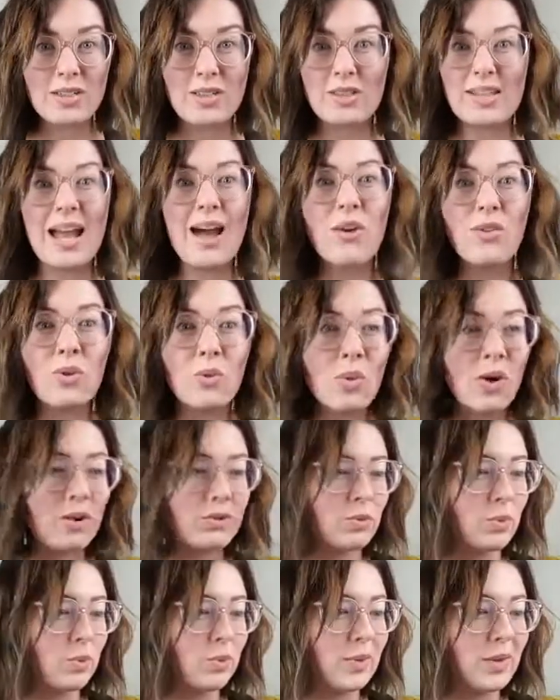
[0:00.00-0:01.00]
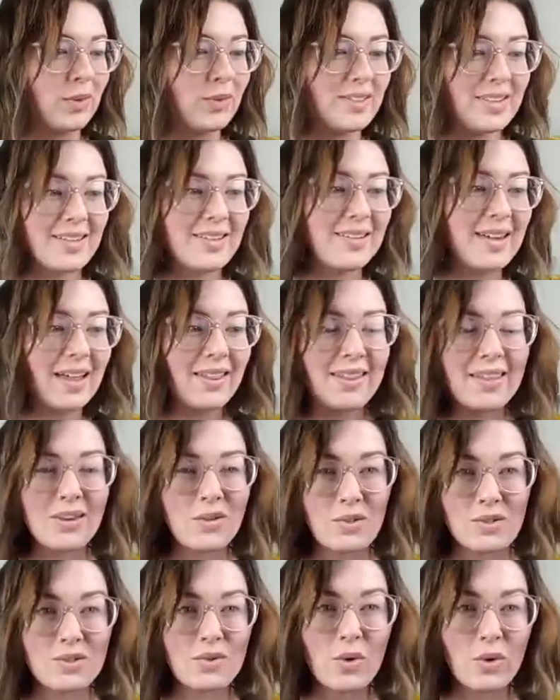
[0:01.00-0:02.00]
Now the walls were built, nothing
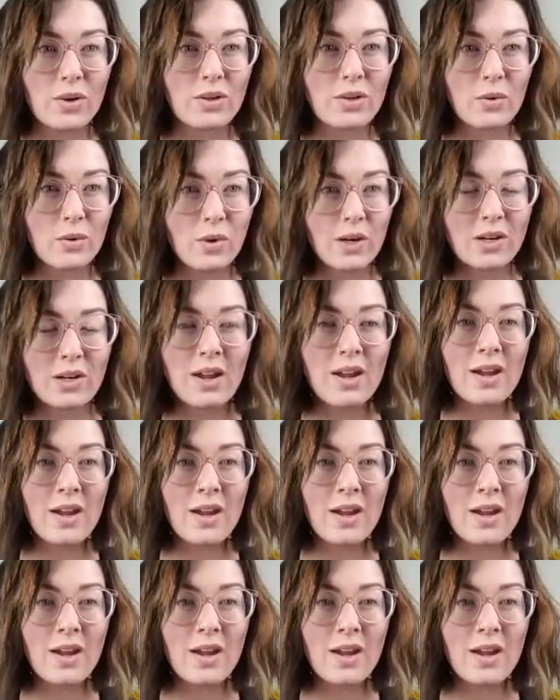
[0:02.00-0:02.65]
was going to work,